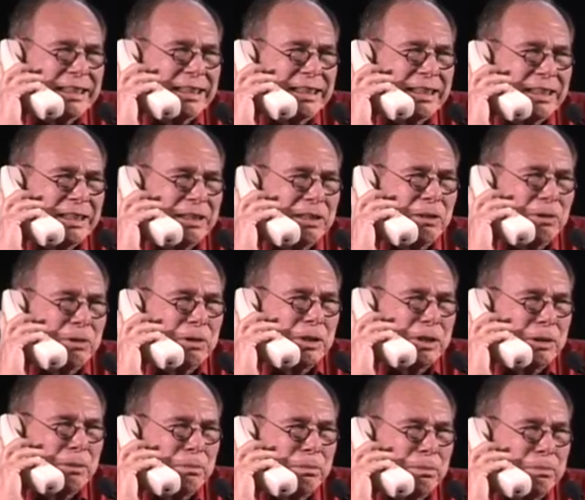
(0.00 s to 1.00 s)
they're going
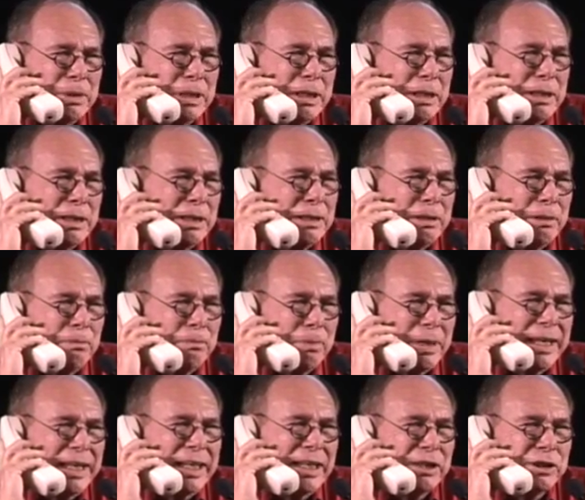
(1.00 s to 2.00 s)
to be
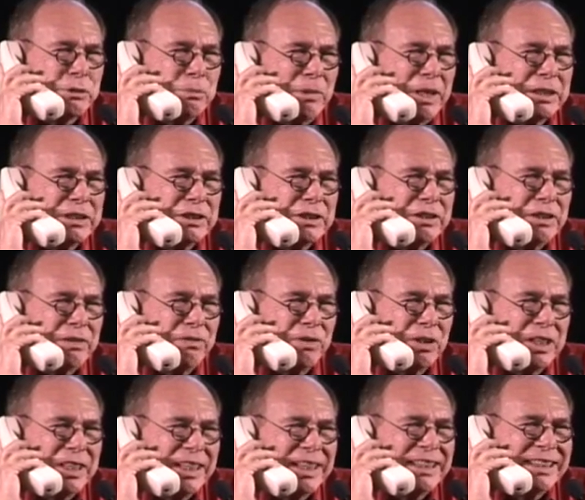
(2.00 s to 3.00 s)
paying as much
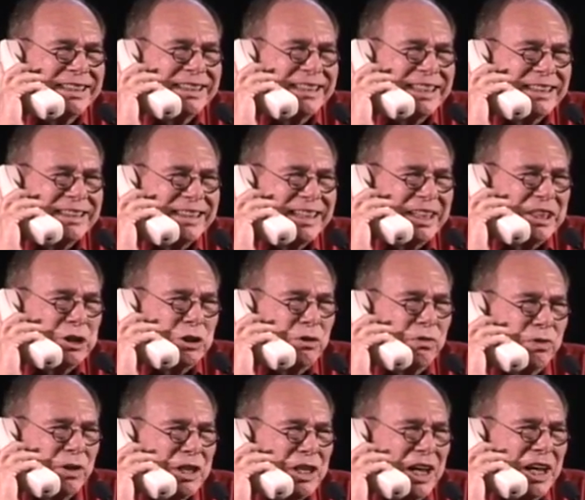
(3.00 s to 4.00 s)
for guns as they
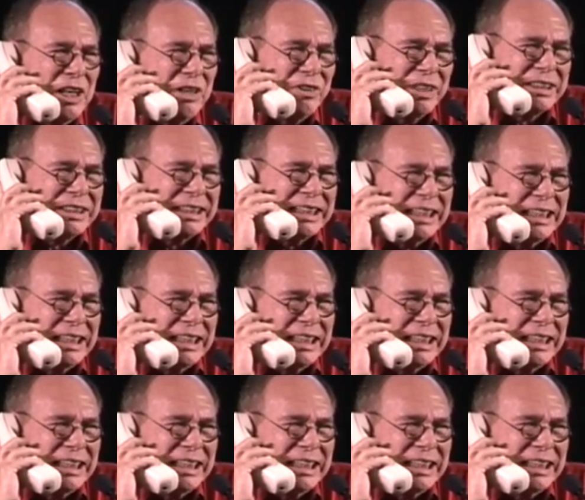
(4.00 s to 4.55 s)
do for Congress.